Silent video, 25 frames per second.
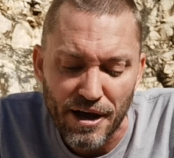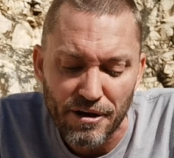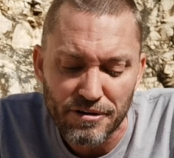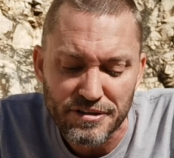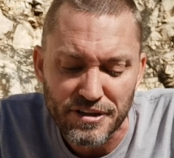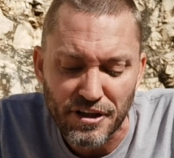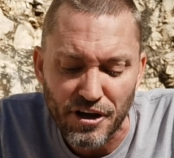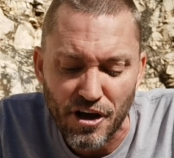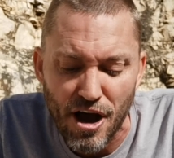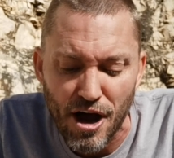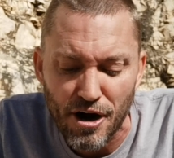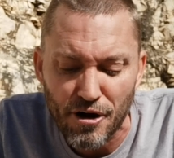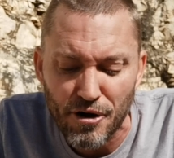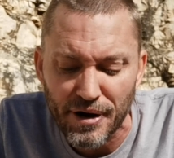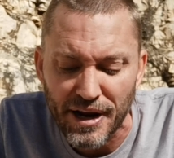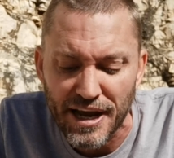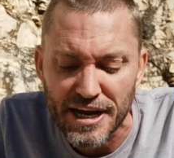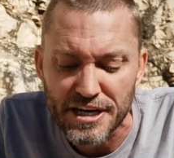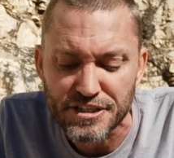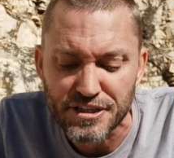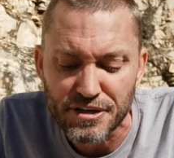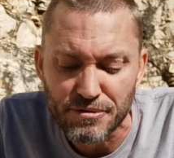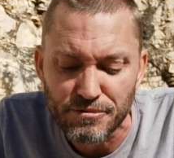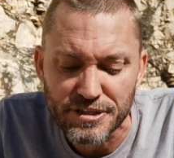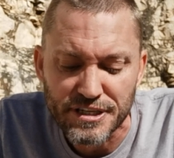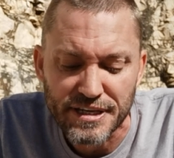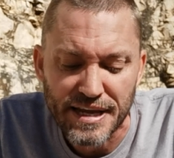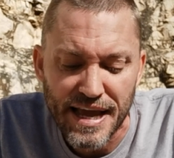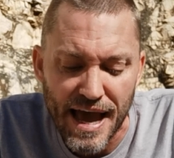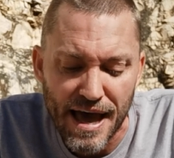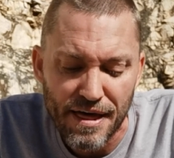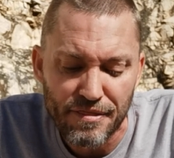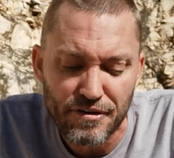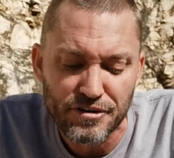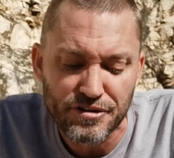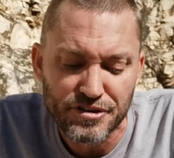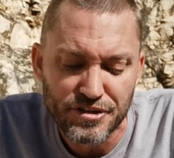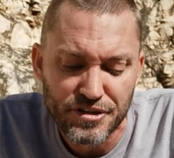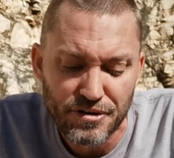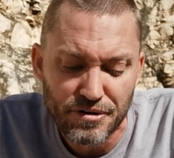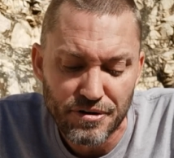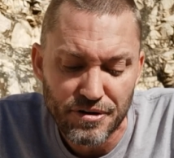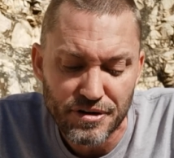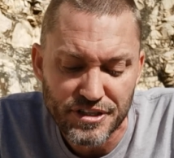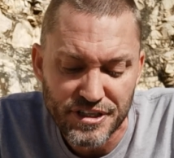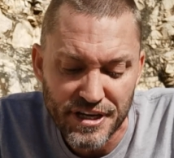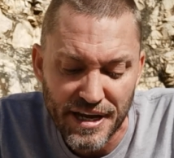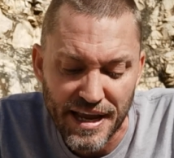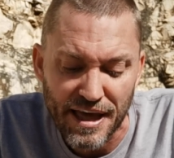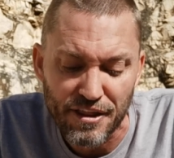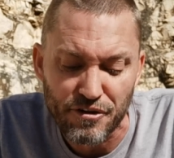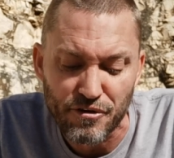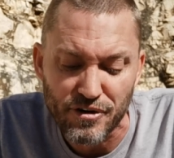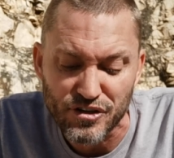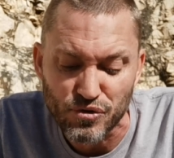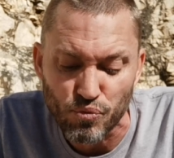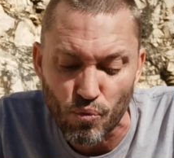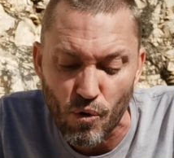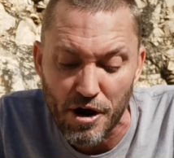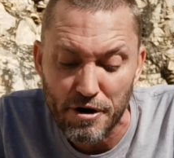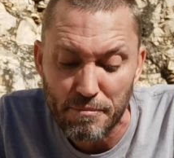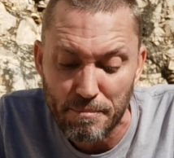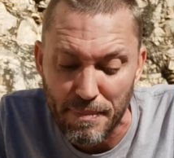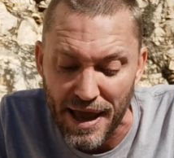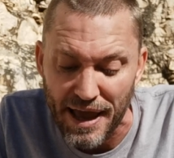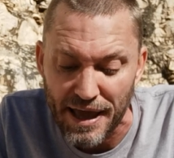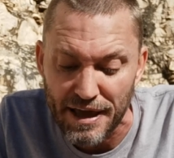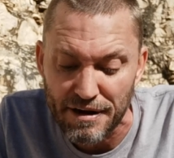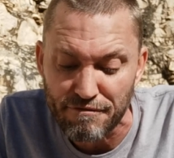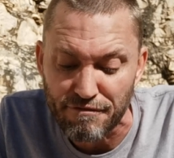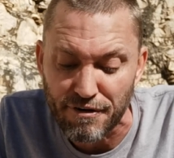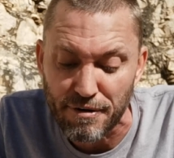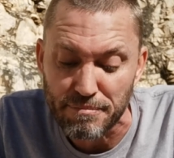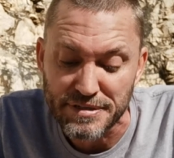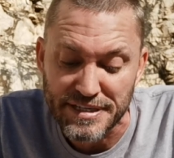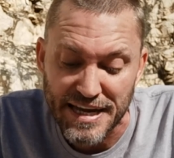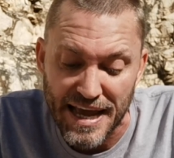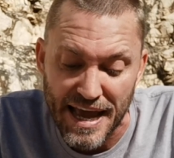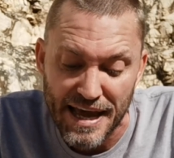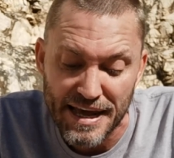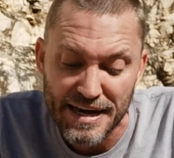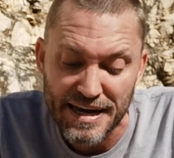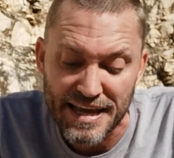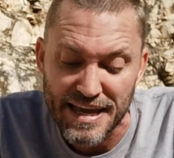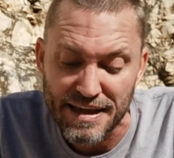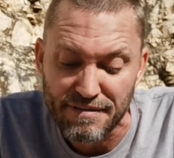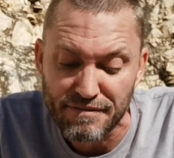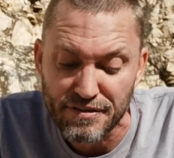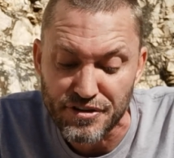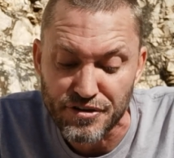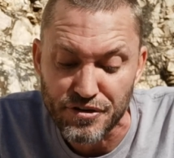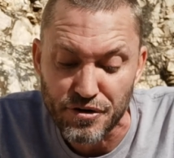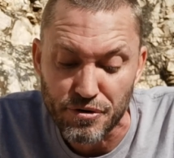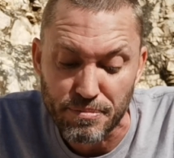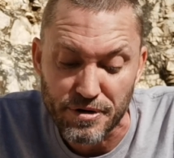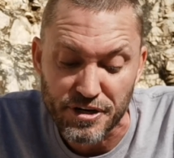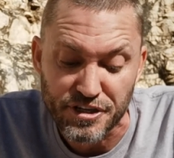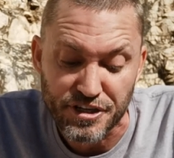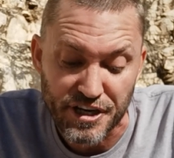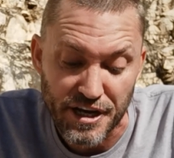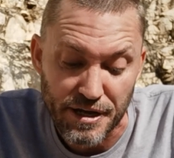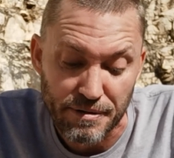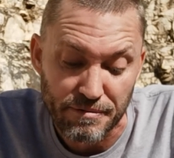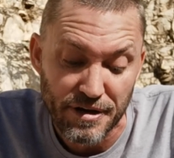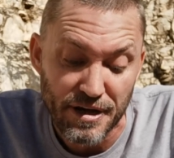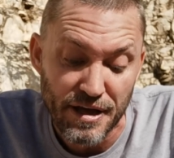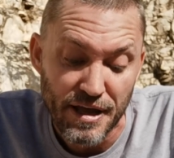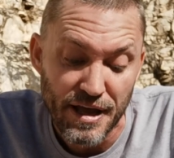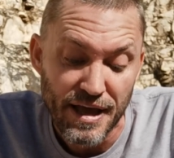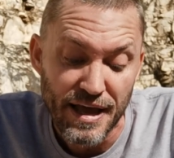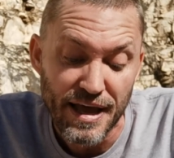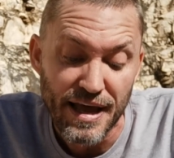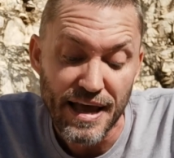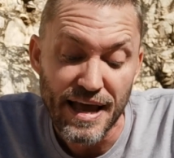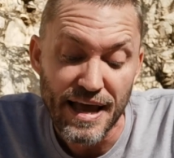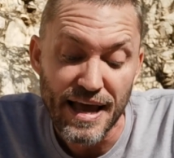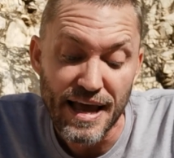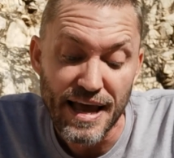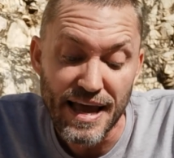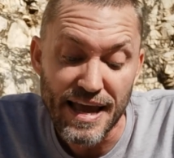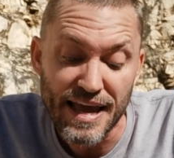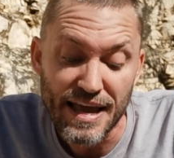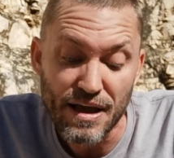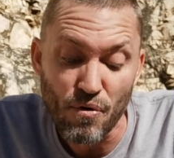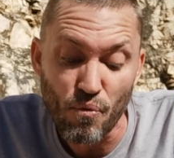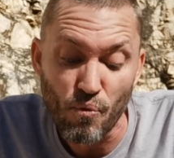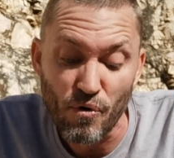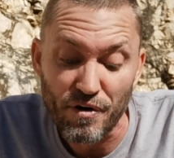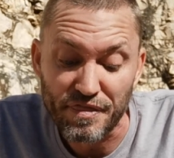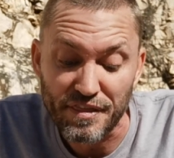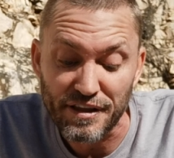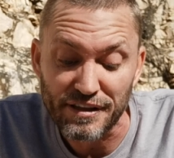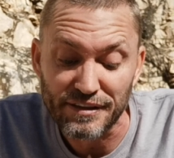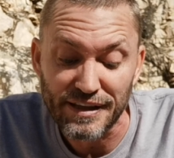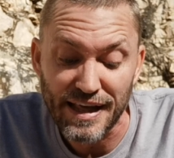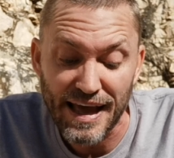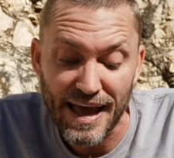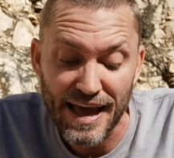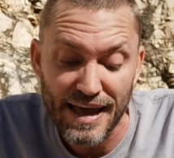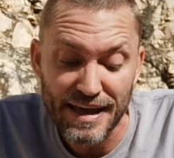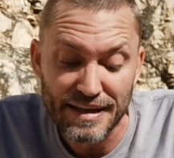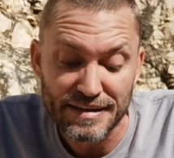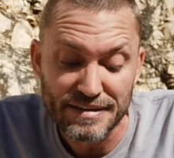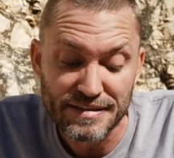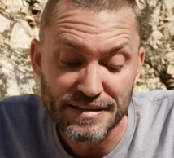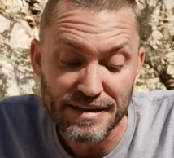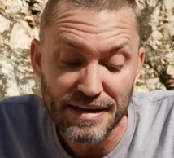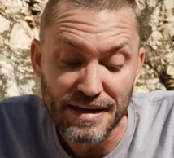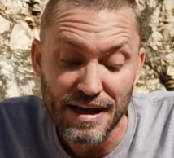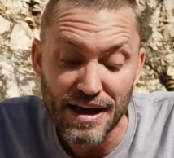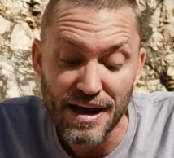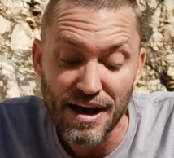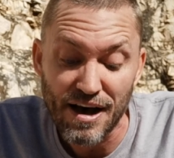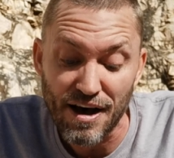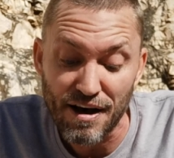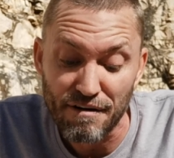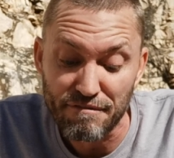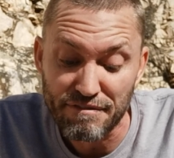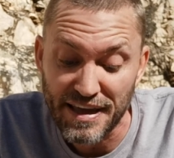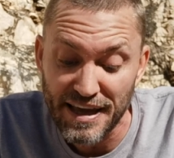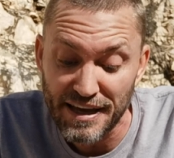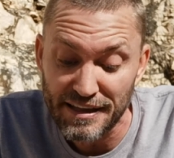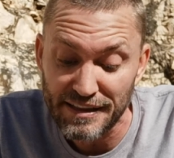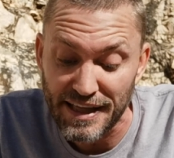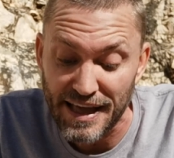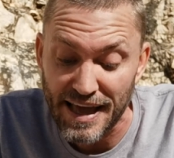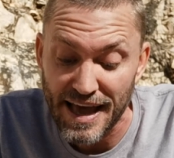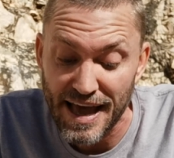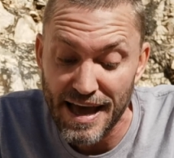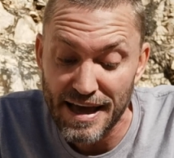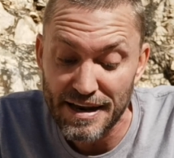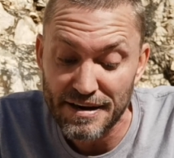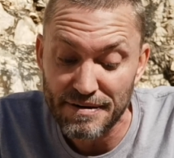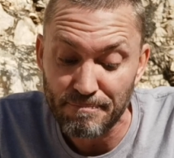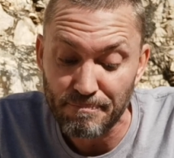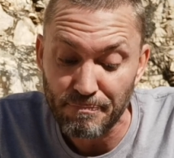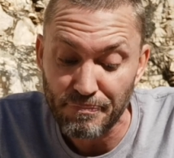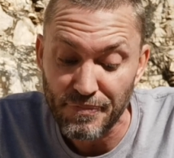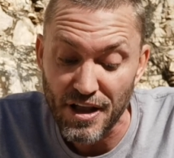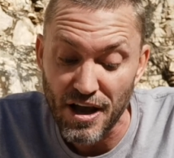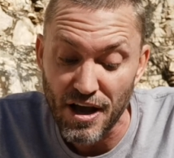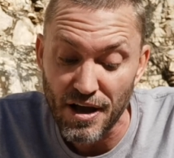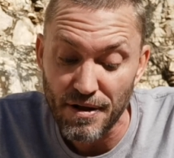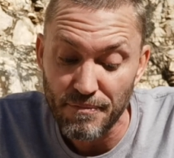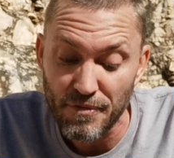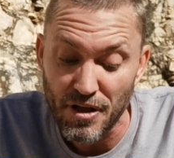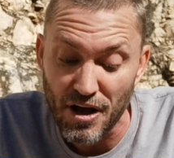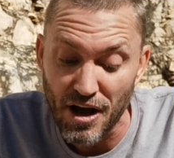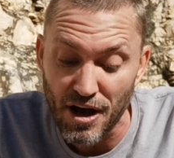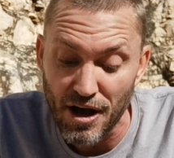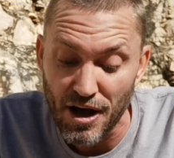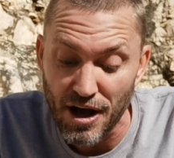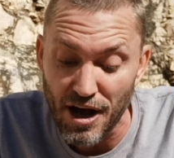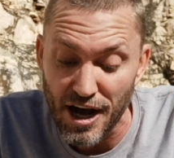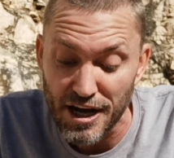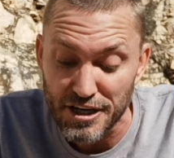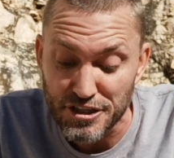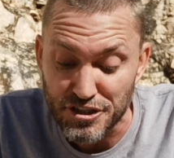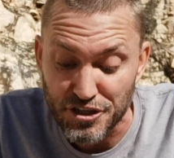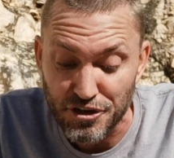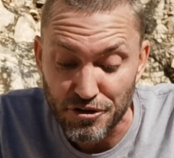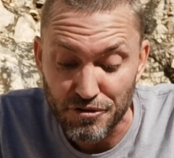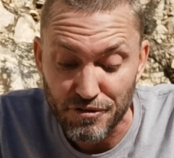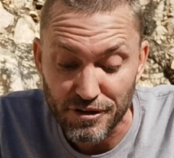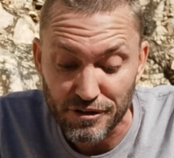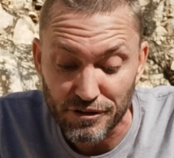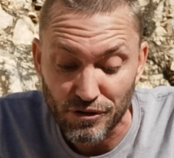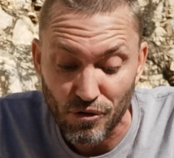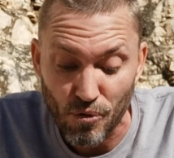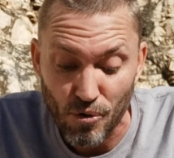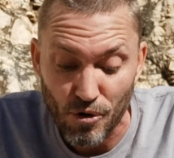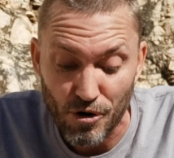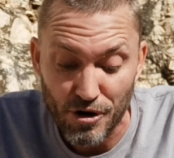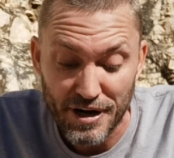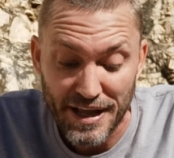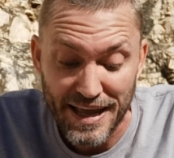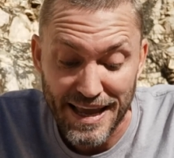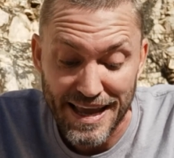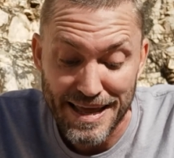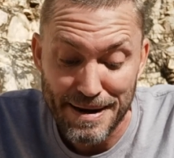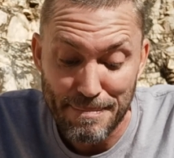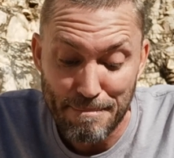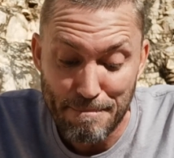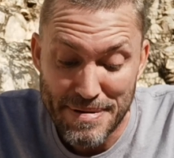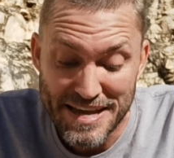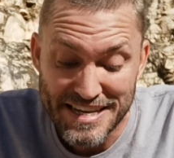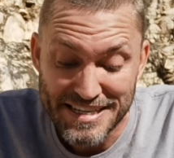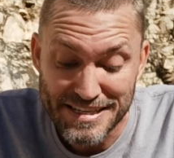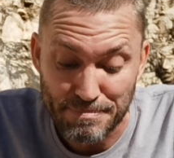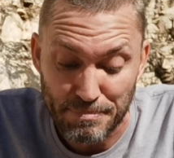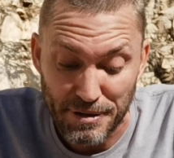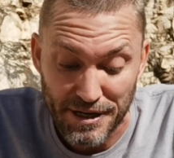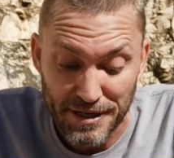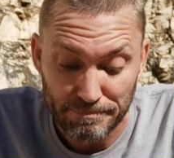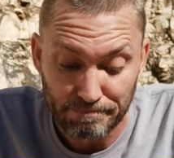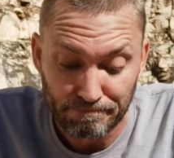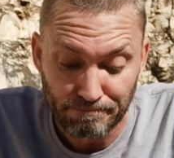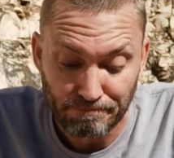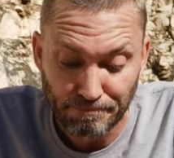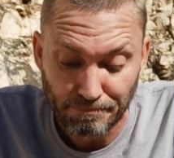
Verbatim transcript: out. The congregation was gathered together as one man from Dan even to Beersheba with the land of Gilead unto the Lord in Mizpah.